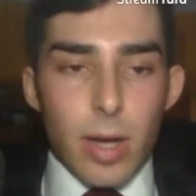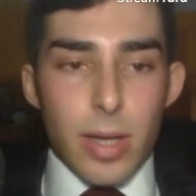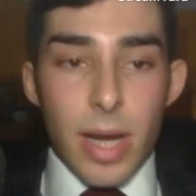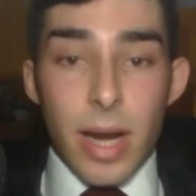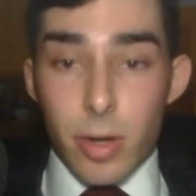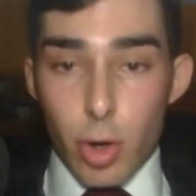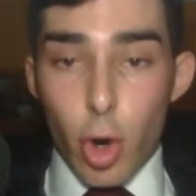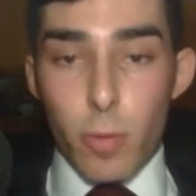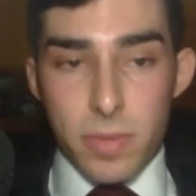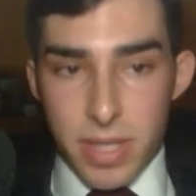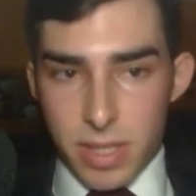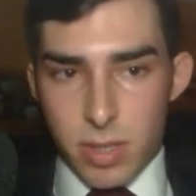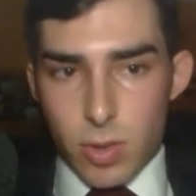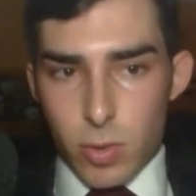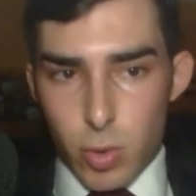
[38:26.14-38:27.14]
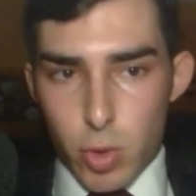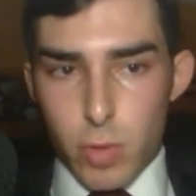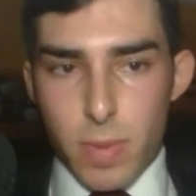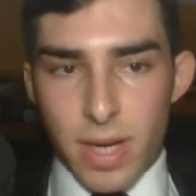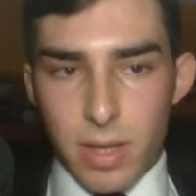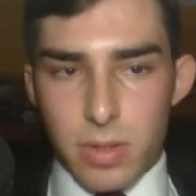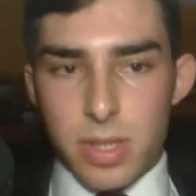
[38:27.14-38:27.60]
are objects, so use
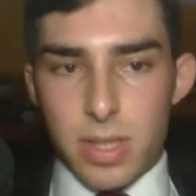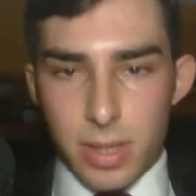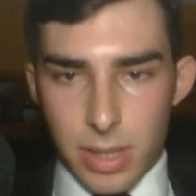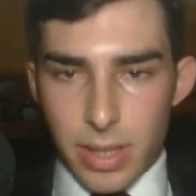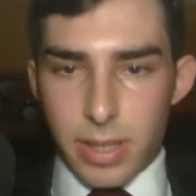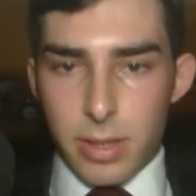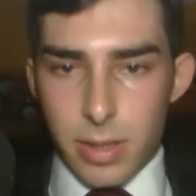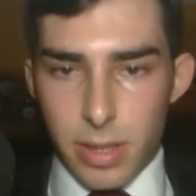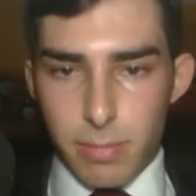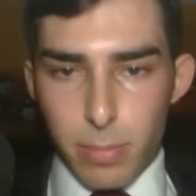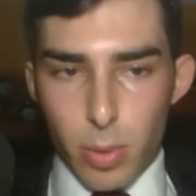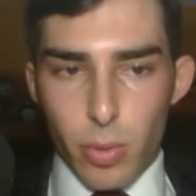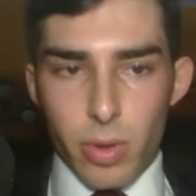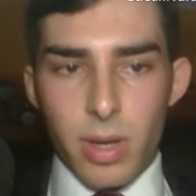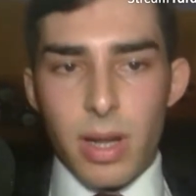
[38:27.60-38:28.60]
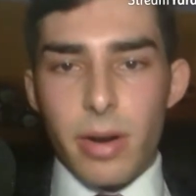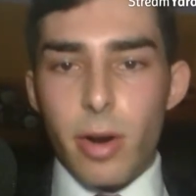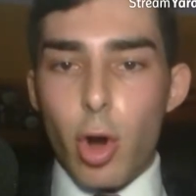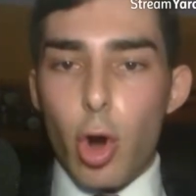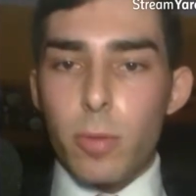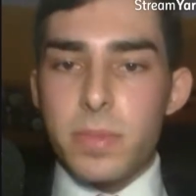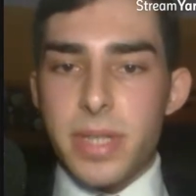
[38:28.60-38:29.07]
values in plural are
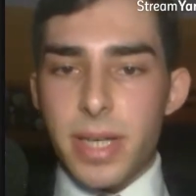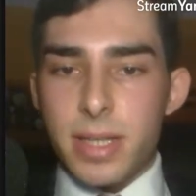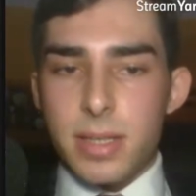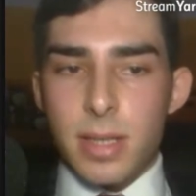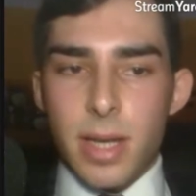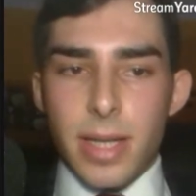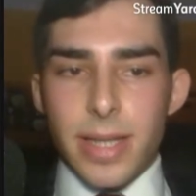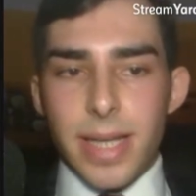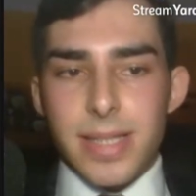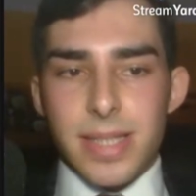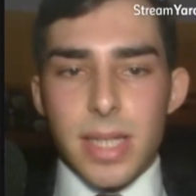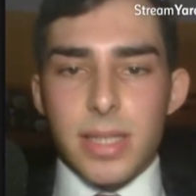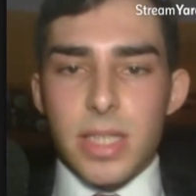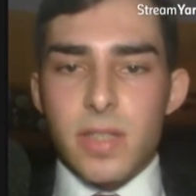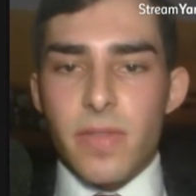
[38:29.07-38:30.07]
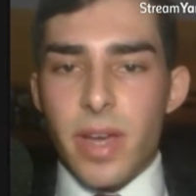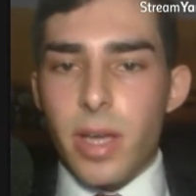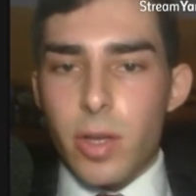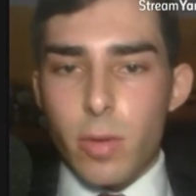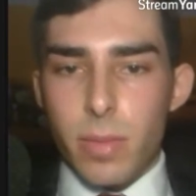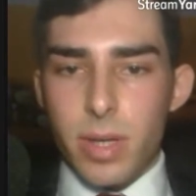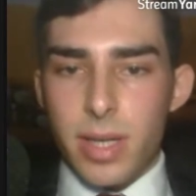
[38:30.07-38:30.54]
objects that satisfy
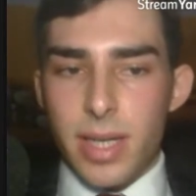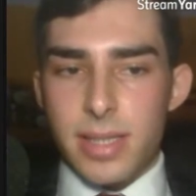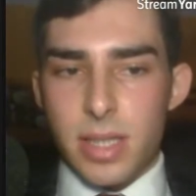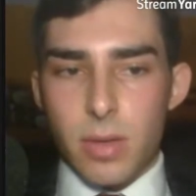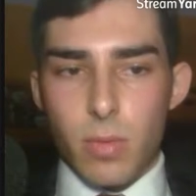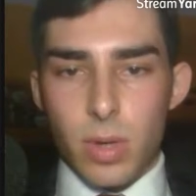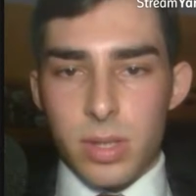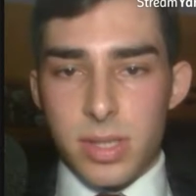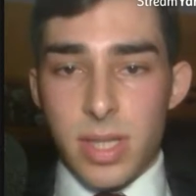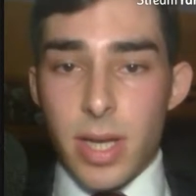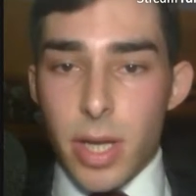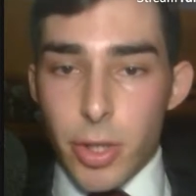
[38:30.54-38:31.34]
human needs and wants.